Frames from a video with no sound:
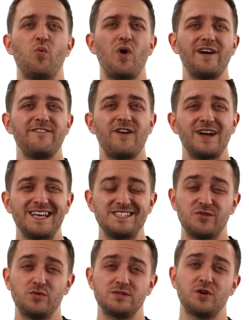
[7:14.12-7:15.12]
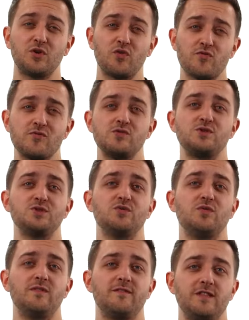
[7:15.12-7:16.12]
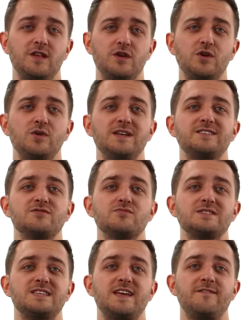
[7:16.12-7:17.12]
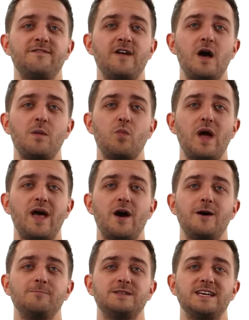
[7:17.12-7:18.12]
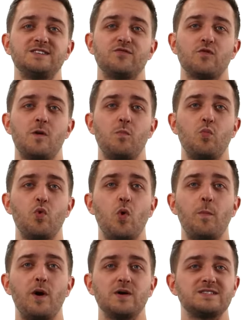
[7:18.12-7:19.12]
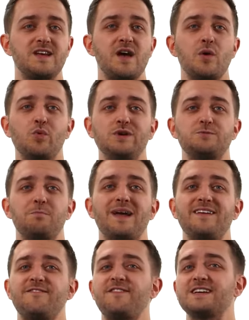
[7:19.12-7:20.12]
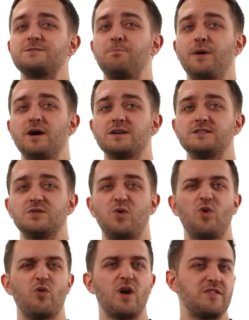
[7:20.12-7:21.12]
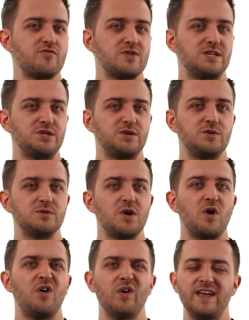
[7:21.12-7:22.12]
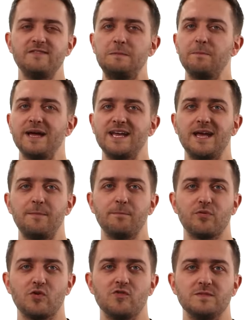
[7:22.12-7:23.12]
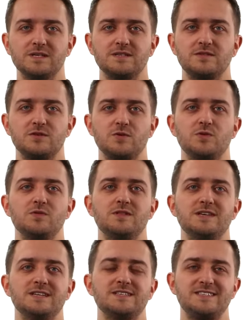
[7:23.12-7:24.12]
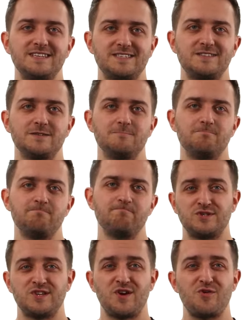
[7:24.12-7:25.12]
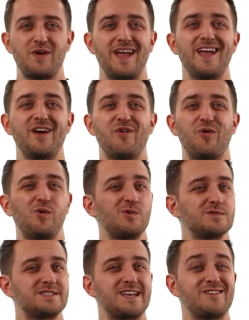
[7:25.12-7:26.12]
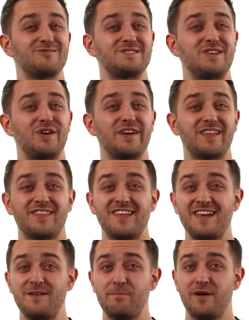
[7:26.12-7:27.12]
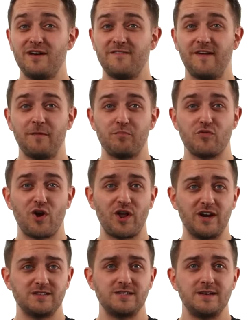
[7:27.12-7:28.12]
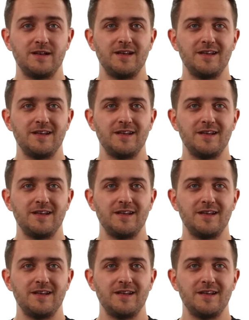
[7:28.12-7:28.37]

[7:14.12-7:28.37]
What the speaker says: The Wi-Fi is also crucial for the unit to receive firmware updates from Wallbox, which may fix bugs or other issues, or even make improvements to the system. So it all sounds like the perfect product.